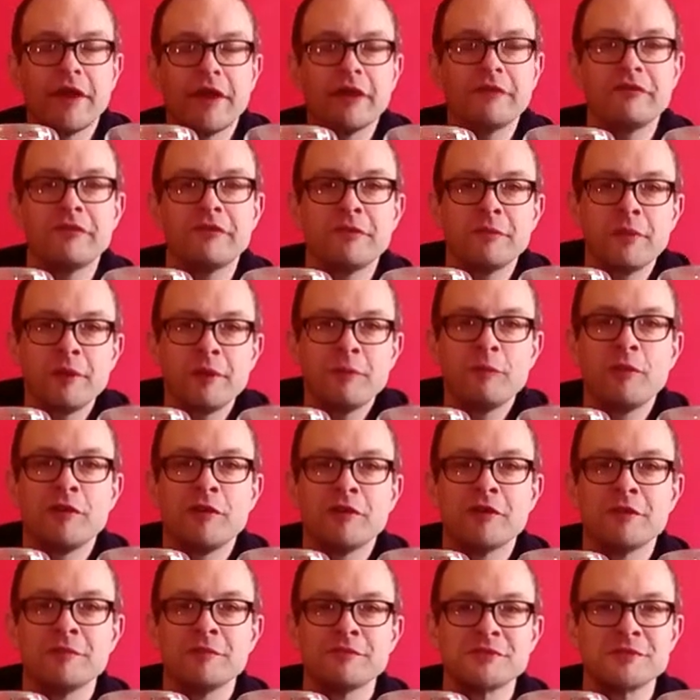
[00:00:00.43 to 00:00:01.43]
Hi everyone,
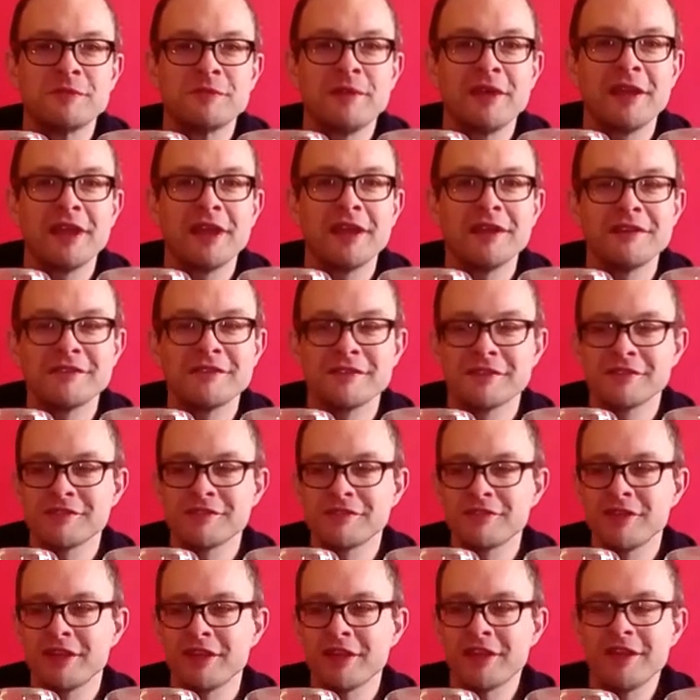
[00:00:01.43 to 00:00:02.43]
welcome to my
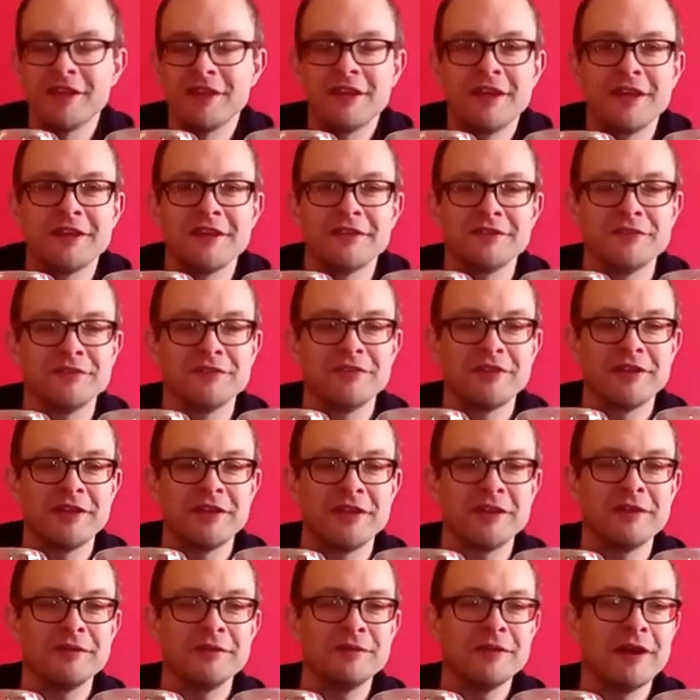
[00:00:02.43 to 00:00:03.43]
latest Yankee candle
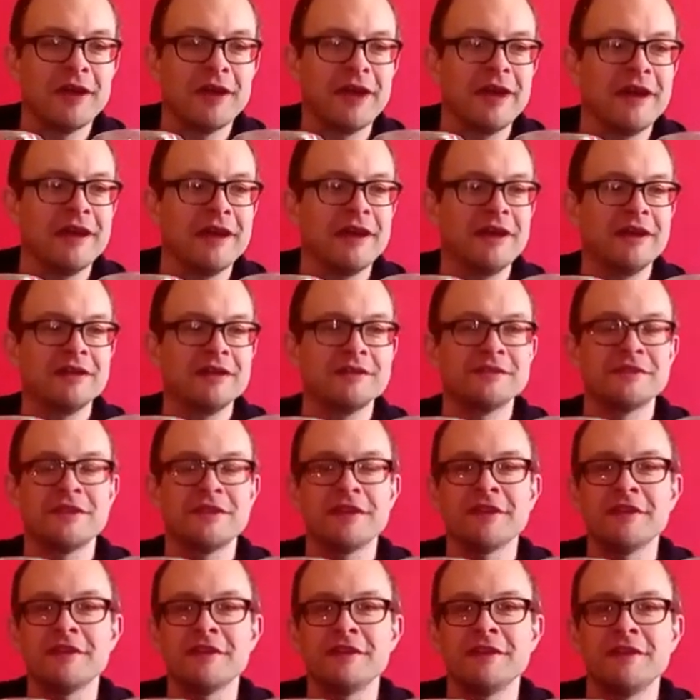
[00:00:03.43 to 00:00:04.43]
video, and
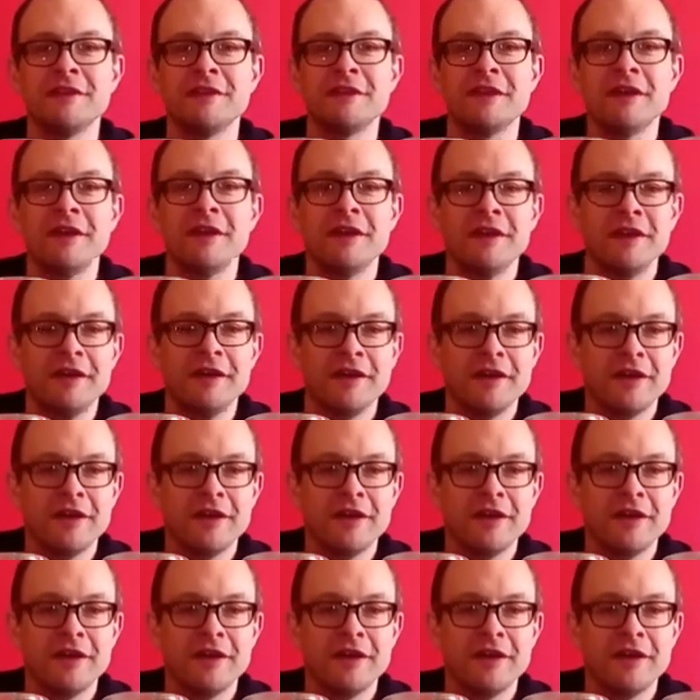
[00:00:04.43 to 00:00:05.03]
today